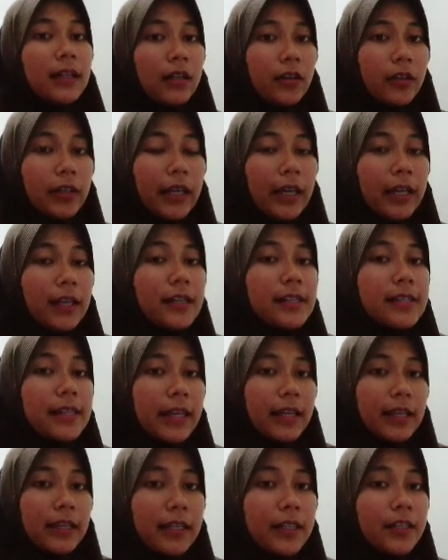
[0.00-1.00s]
Okay, the
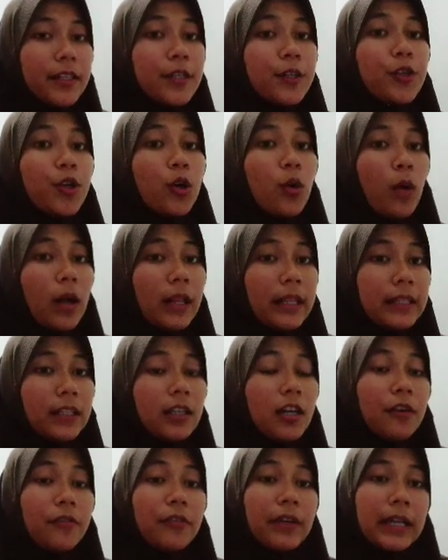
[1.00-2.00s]
second, the quality
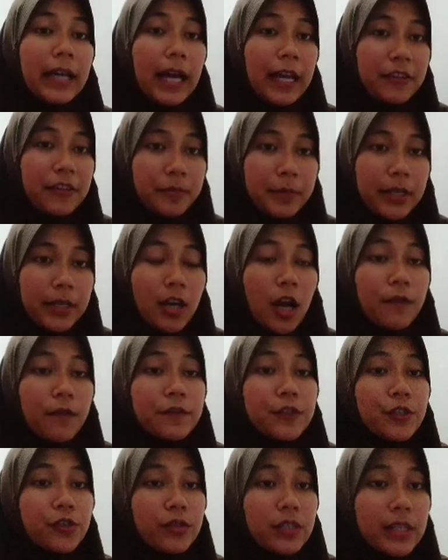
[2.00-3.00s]
of achievement of
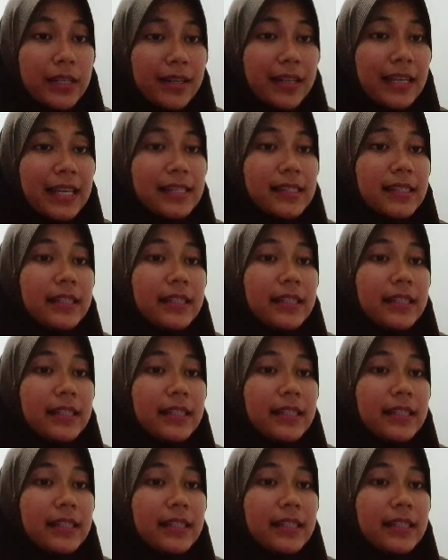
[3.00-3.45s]
student is